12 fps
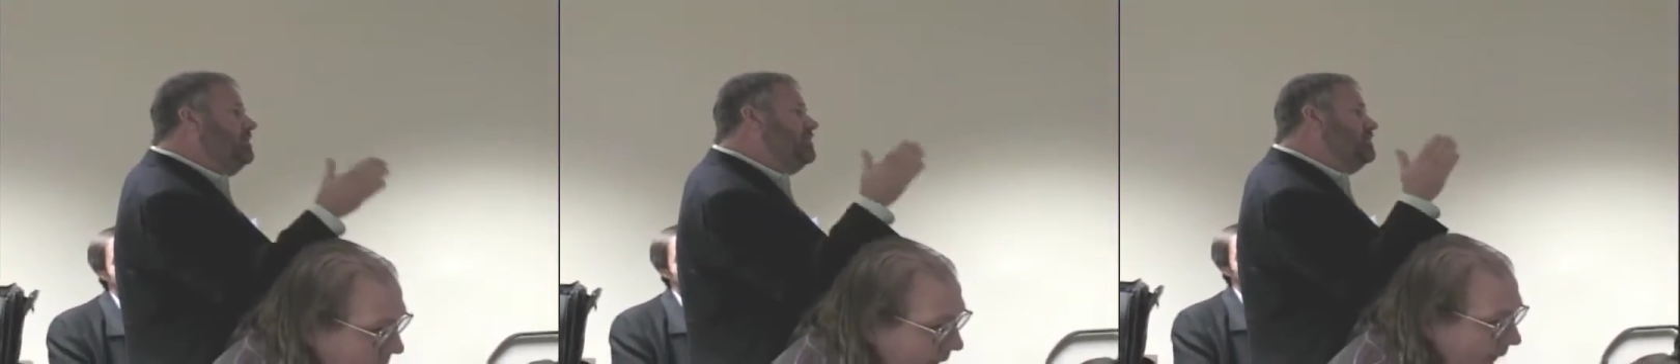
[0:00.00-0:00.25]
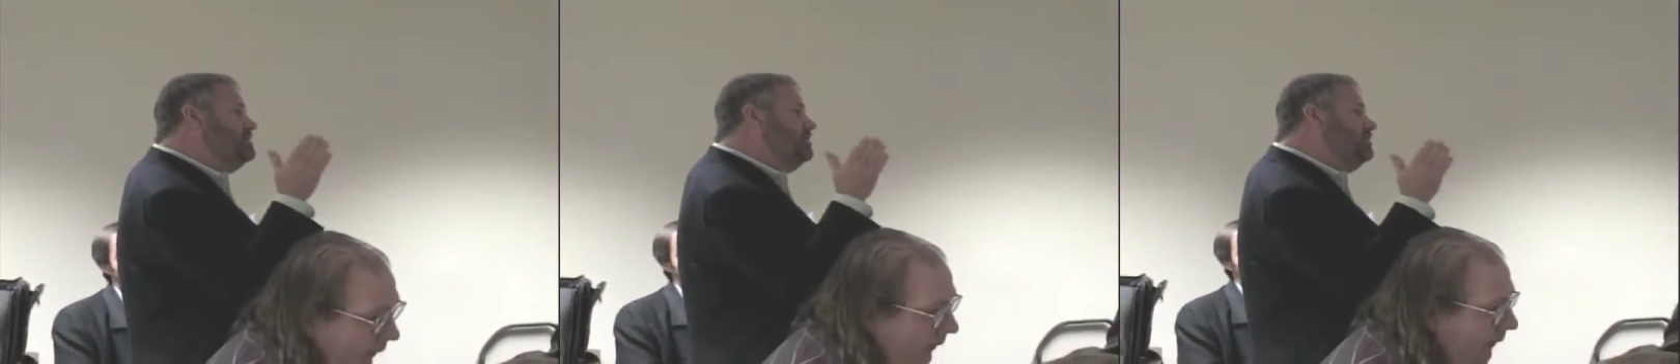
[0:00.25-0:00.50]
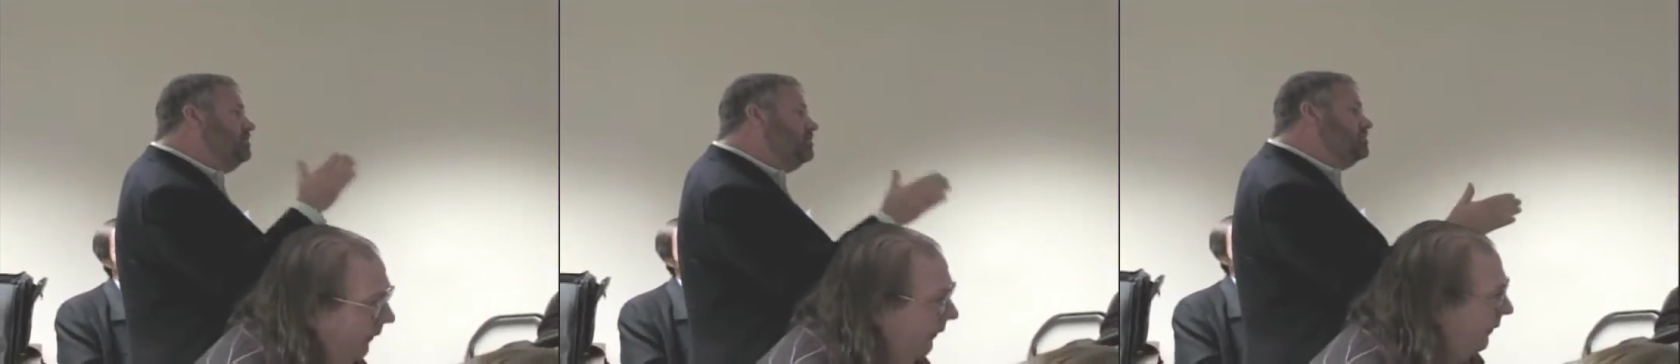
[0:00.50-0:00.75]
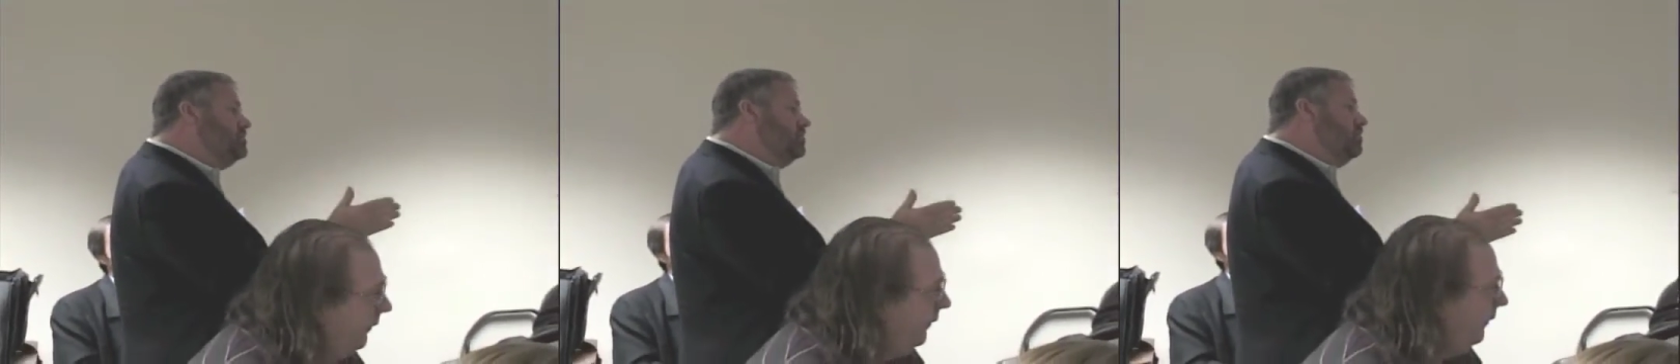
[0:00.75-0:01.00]
Because in
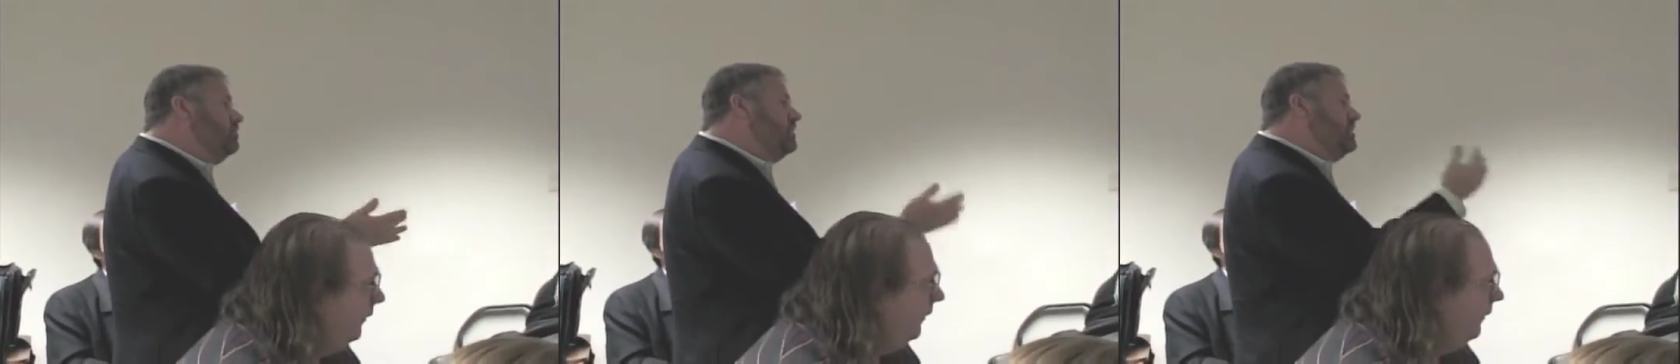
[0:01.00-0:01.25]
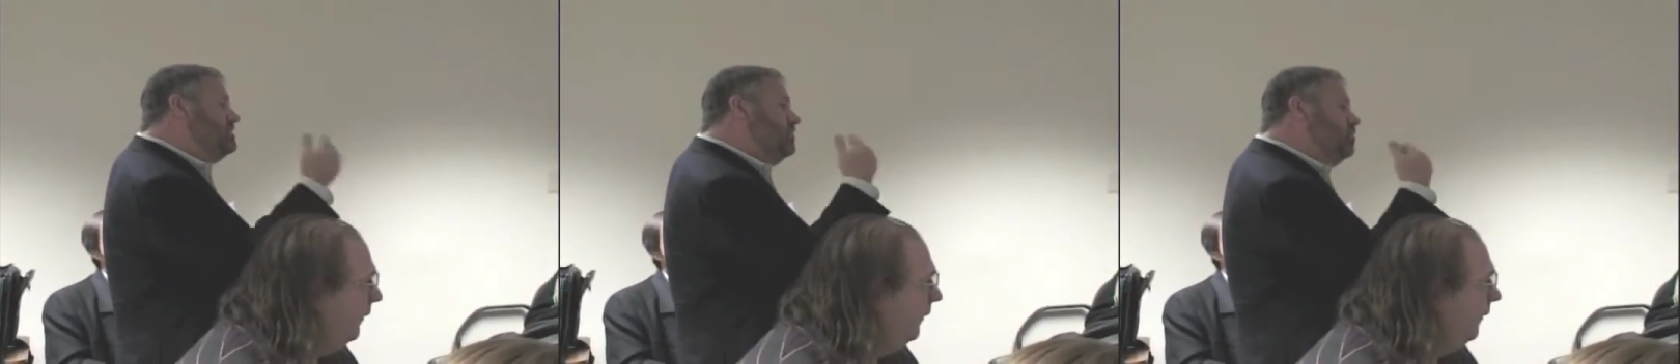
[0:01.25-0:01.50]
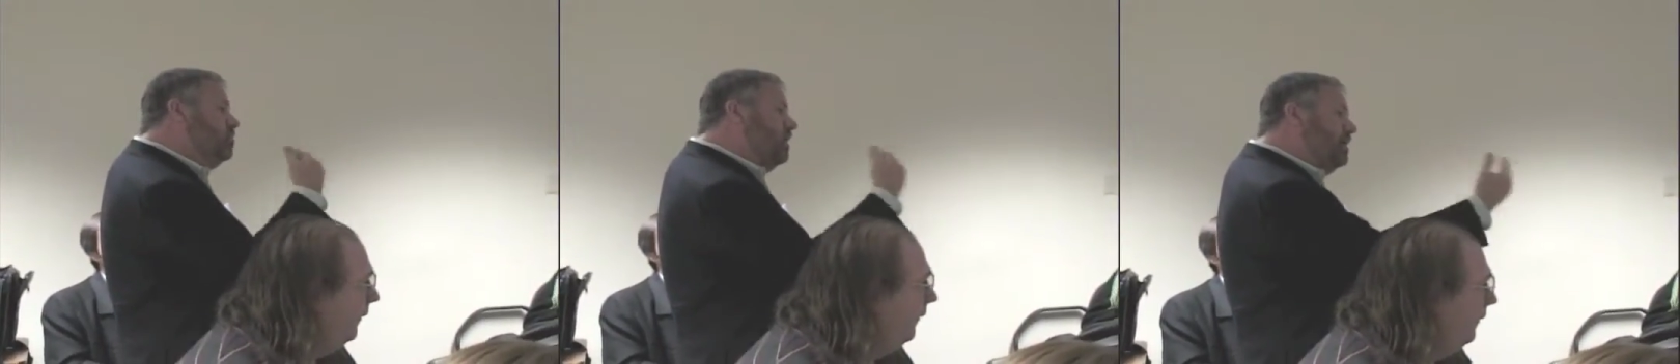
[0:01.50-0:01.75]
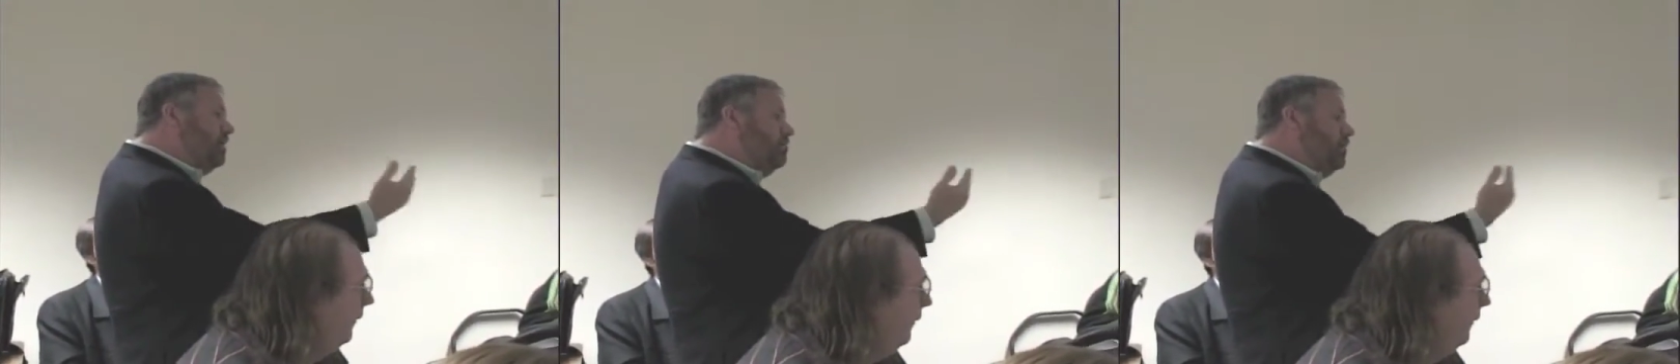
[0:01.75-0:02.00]
YouTube, it's a
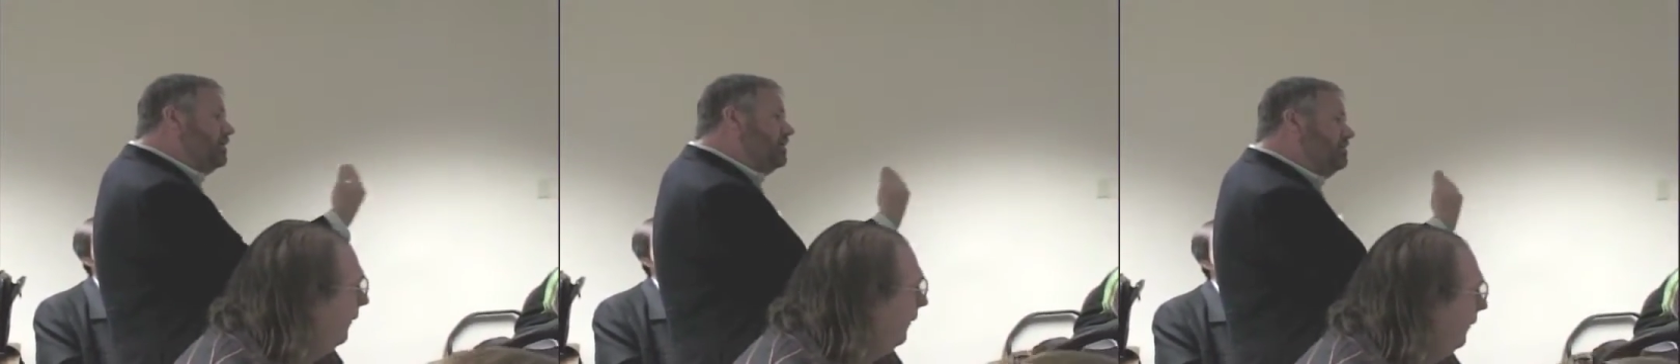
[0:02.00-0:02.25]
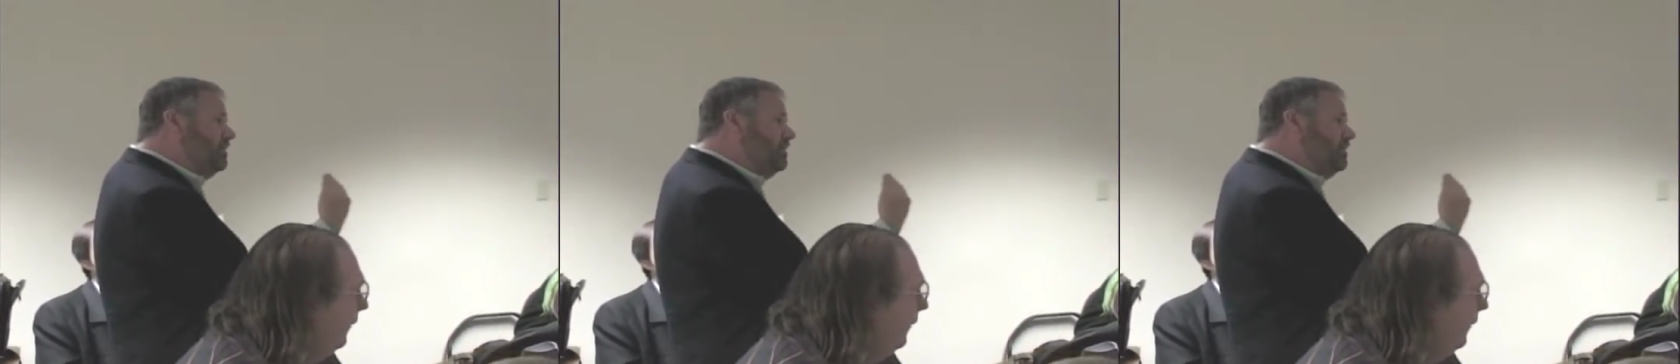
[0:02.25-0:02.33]
one-on-one